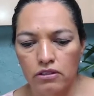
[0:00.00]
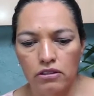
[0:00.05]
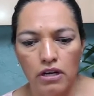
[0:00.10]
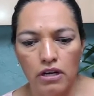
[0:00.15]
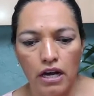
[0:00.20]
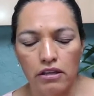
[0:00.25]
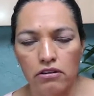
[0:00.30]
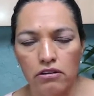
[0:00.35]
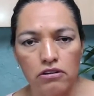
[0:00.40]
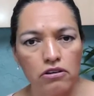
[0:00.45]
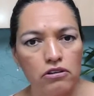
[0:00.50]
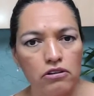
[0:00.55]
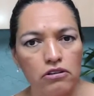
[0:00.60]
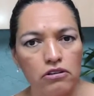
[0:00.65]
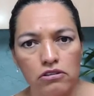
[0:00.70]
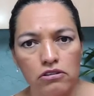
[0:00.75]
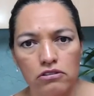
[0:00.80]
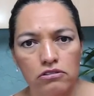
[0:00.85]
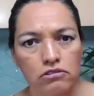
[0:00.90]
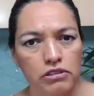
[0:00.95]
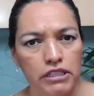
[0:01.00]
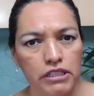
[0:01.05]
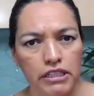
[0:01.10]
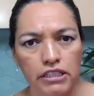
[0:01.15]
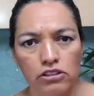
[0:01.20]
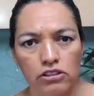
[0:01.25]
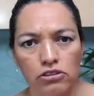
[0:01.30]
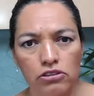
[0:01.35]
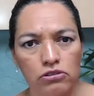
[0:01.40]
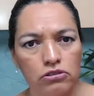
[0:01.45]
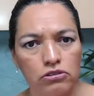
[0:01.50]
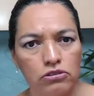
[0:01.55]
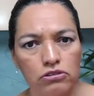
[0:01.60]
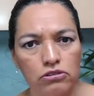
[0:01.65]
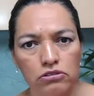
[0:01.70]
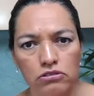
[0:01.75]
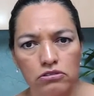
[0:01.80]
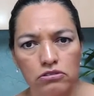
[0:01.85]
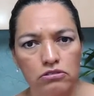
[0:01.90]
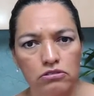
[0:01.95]
I don't know. We need
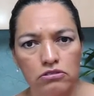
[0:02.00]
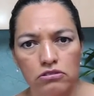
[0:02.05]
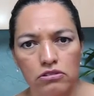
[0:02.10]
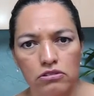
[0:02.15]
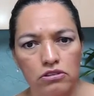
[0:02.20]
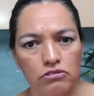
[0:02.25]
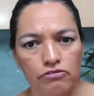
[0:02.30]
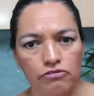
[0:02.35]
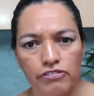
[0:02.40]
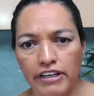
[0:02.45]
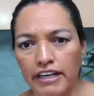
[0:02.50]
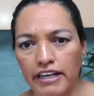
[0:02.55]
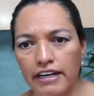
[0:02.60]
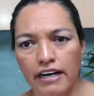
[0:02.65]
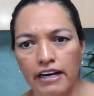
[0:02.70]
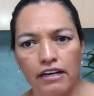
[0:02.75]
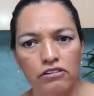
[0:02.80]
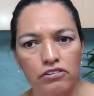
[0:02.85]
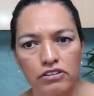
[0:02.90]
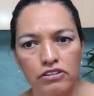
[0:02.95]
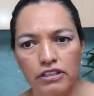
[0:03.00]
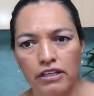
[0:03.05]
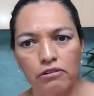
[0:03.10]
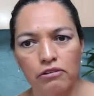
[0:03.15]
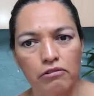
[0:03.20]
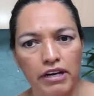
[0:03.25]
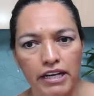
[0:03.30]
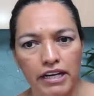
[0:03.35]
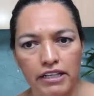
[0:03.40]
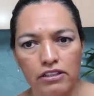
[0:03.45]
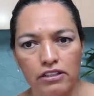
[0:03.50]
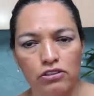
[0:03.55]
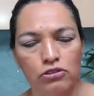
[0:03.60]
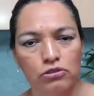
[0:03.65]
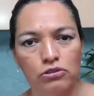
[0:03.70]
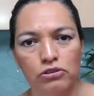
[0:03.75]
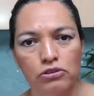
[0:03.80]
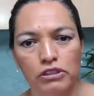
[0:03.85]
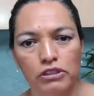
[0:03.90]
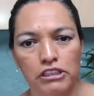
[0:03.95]
to figure out a way
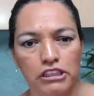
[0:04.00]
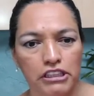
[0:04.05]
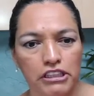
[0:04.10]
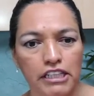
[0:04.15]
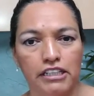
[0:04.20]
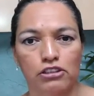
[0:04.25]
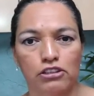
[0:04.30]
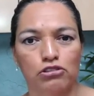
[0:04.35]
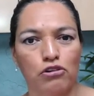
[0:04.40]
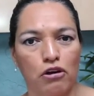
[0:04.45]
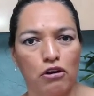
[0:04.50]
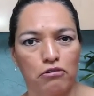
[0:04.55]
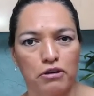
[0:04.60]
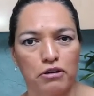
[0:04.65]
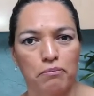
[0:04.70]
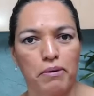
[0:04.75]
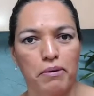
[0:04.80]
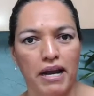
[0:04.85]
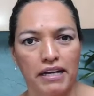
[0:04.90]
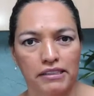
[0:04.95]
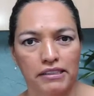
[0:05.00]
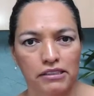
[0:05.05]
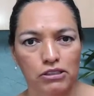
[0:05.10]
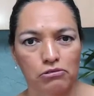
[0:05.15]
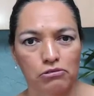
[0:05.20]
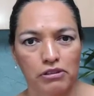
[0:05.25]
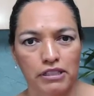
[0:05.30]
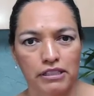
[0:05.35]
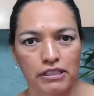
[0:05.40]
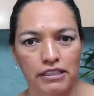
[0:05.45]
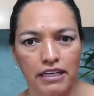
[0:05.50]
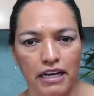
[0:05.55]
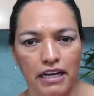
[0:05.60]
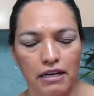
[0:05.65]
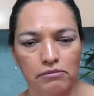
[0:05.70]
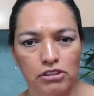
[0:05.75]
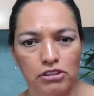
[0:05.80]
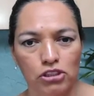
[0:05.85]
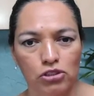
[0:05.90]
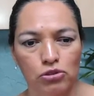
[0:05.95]
to stick to our plans when it
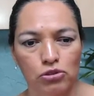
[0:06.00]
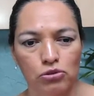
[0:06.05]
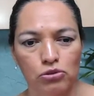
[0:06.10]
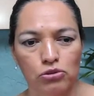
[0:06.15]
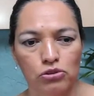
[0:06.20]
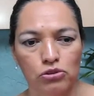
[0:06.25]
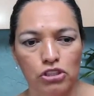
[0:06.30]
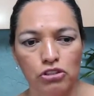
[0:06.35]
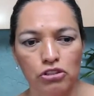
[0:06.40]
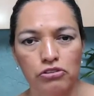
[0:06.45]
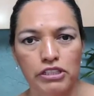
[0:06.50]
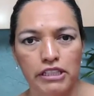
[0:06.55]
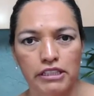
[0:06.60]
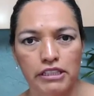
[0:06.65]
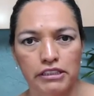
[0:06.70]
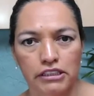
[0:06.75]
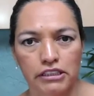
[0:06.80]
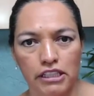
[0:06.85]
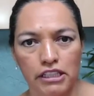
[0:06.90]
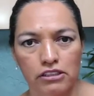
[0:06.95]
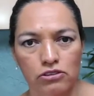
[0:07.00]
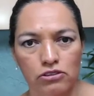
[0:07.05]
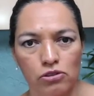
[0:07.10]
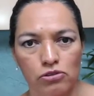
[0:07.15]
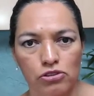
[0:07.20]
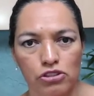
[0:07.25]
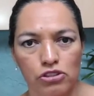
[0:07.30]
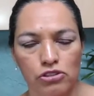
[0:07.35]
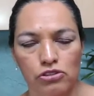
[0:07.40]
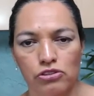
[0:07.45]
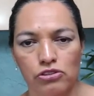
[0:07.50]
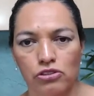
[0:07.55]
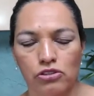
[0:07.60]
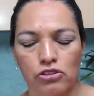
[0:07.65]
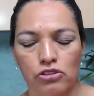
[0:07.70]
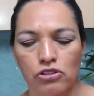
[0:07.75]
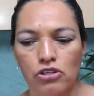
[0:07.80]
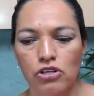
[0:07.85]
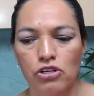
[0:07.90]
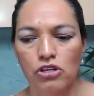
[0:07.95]
comes to New Year's resolution
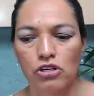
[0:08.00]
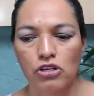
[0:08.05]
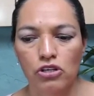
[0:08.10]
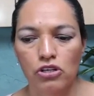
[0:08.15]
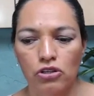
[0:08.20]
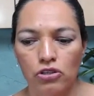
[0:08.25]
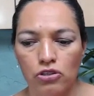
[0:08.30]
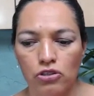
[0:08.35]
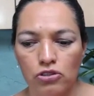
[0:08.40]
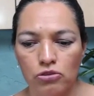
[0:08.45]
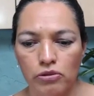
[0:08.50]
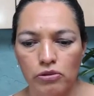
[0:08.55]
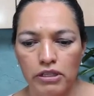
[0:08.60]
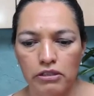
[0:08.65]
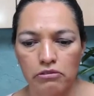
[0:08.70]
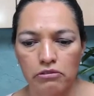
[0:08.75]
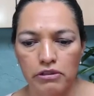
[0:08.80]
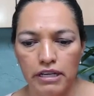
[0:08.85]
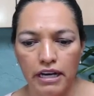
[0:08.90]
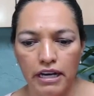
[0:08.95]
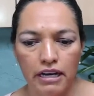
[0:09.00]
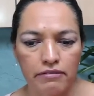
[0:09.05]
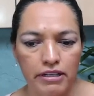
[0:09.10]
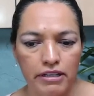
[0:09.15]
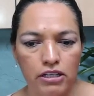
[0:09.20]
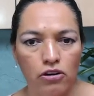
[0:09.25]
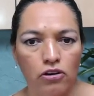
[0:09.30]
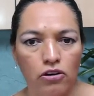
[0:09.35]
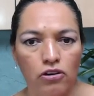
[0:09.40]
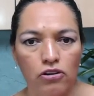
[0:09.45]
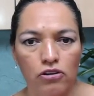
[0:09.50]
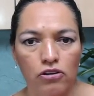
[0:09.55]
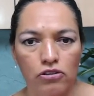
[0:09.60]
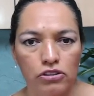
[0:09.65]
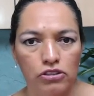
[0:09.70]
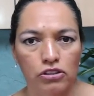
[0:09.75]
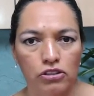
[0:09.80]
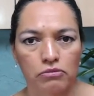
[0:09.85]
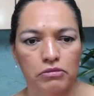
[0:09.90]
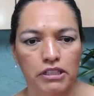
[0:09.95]
or when we have a goal or
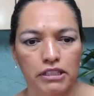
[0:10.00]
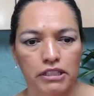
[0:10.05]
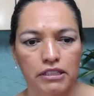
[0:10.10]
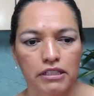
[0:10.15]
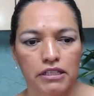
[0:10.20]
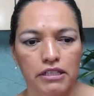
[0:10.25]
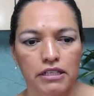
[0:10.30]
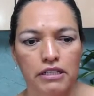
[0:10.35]
something.